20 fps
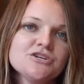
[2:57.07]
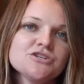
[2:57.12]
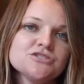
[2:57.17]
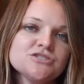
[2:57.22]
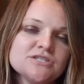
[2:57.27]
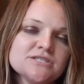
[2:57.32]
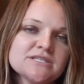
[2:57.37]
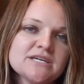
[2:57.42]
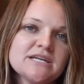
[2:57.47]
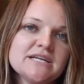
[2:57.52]
you're
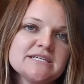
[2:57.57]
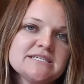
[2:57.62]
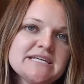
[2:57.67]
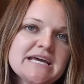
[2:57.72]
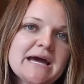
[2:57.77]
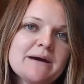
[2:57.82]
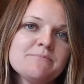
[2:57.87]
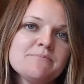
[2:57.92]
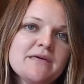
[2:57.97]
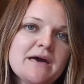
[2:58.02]
just going to
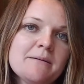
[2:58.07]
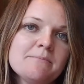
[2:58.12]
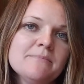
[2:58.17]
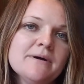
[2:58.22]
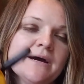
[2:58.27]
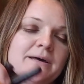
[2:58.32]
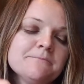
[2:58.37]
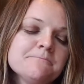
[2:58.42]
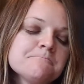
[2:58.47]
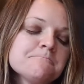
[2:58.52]
tap that
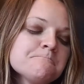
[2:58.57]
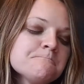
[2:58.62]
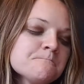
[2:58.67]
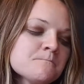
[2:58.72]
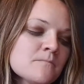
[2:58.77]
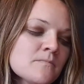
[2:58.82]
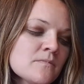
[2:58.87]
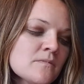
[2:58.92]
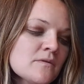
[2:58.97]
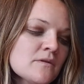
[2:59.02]
button.
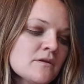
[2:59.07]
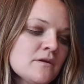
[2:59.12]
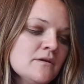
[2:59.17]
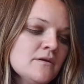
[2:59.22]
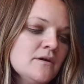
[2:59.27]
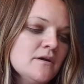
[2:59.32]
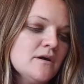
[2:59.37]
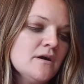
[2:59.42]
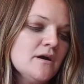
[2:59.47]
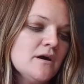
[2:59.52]

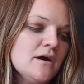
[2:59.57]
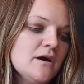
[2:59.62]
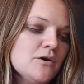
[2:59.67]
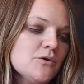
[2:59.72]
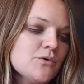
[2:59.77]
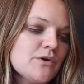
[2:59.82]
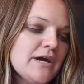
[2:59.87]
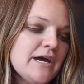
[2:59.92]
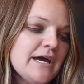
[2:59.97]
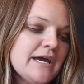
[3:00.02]

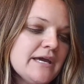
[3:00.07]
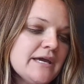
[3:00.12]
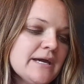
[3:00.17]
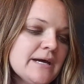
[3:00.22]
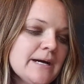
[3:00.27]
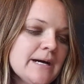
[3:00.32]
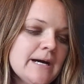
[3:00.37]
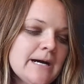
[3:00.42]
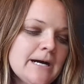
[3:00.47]
Okay,